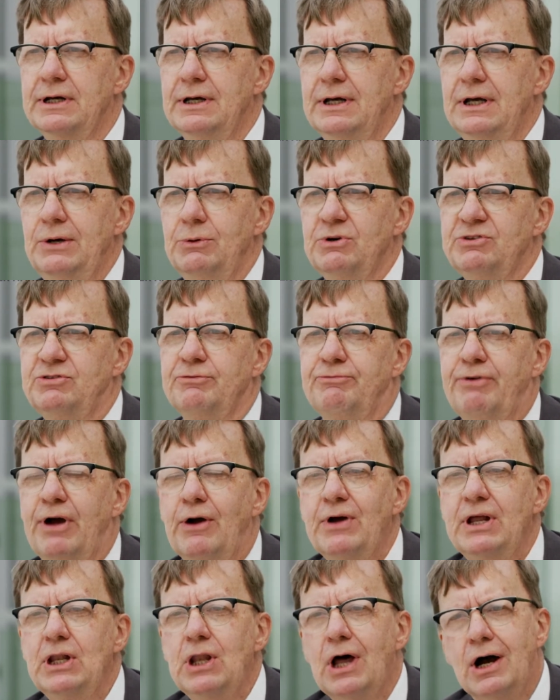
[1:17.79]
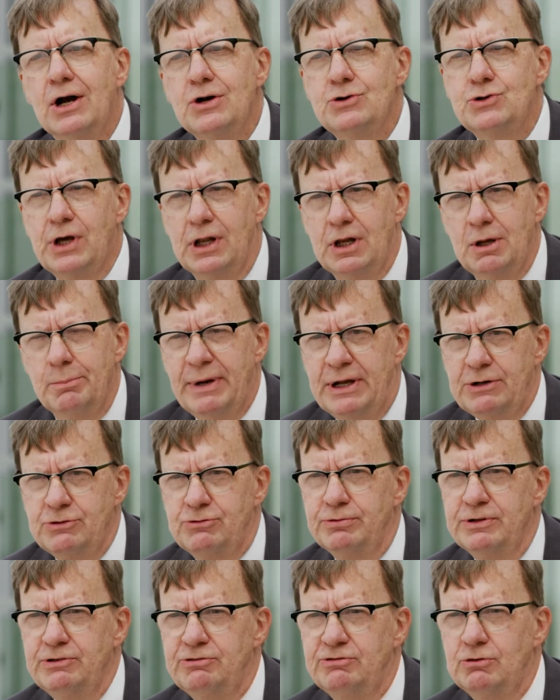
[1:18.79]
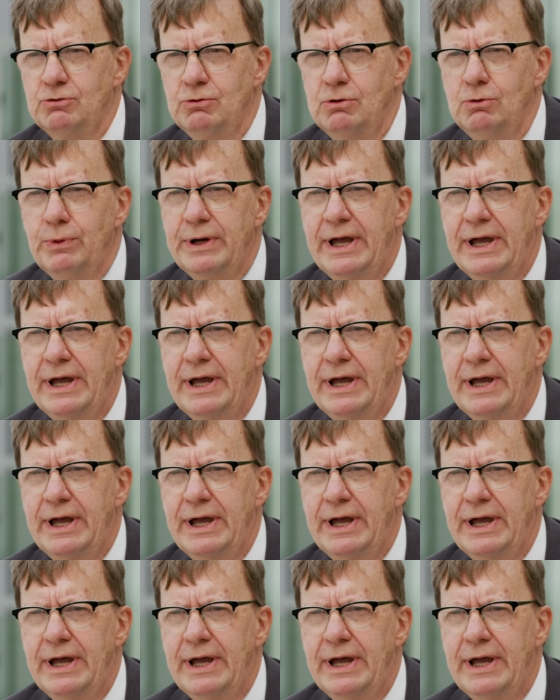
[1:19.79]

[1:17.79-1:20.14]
It was a very large elementary school.